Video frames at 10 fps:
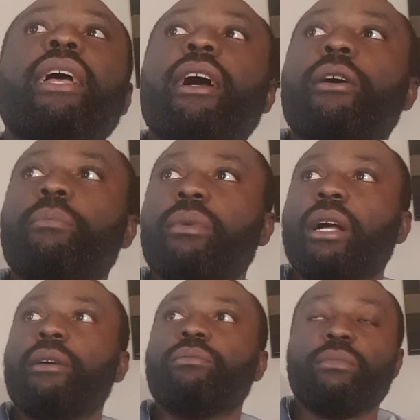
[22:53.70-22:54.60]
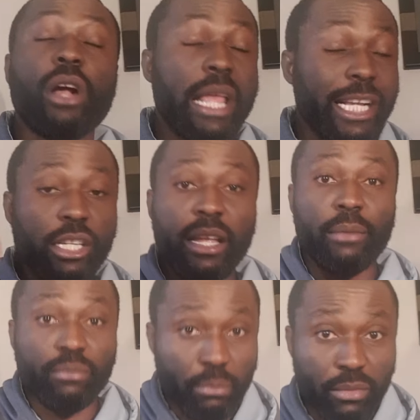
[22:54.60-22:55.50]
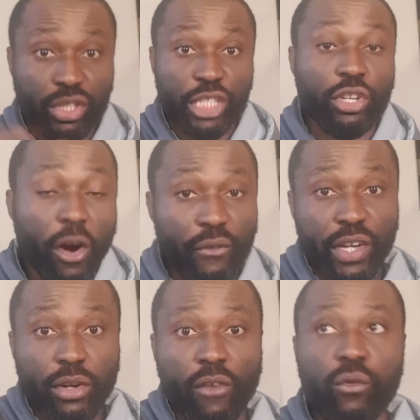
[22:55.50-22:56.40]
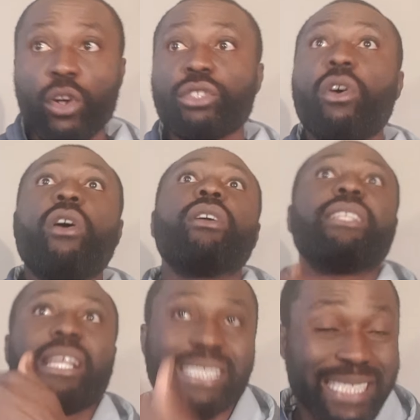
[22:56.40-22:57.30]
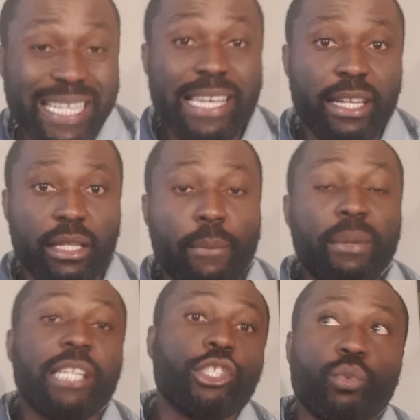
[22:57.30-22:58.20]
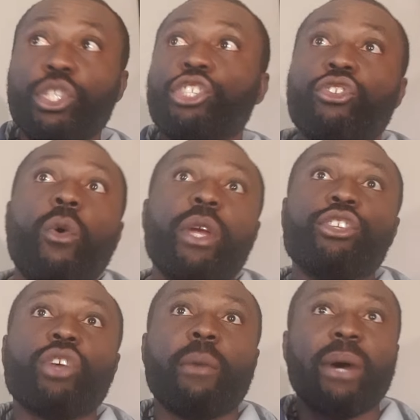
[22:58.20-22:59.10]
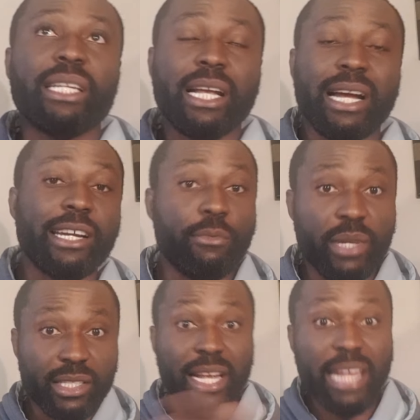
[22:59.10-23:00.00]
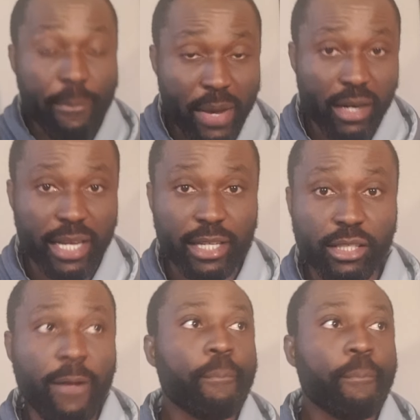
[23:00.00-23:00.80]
um, um, ex, um, discovering of what or seeing the places, which is called when you talk about the Caribbeans and the Americas